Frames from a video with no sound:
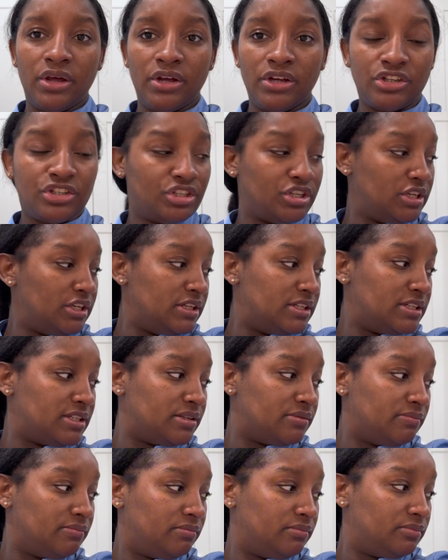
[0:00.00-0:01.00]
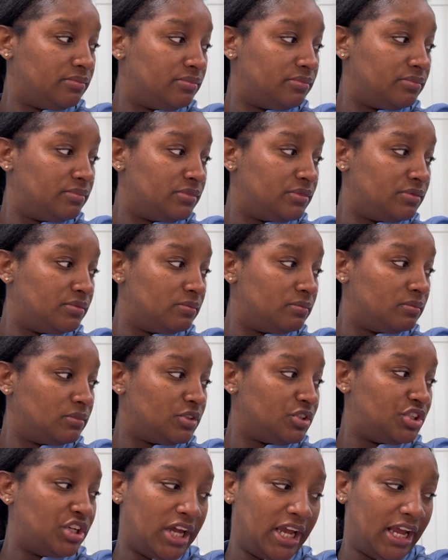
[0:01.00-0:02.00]
She's
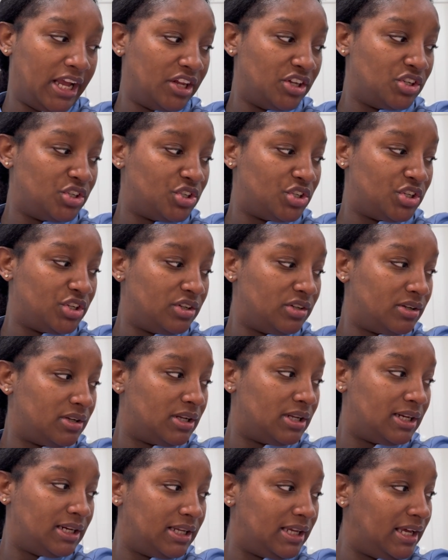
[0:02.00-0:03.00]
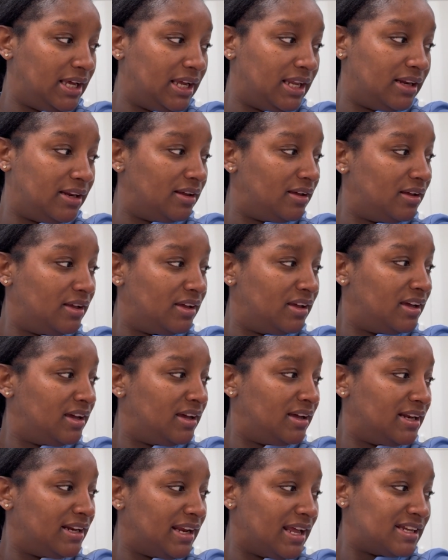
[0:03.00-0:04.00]
changed, cleaned,
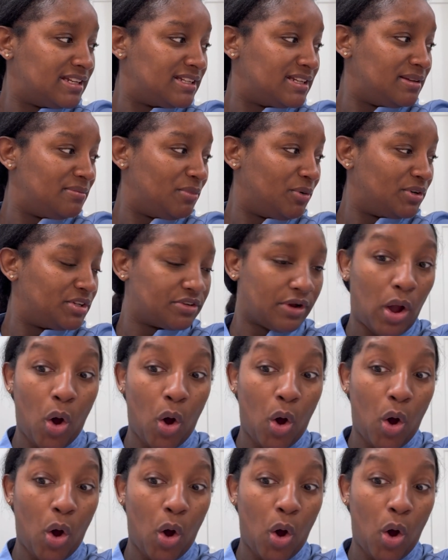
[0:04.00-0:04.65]
nicely moisturized.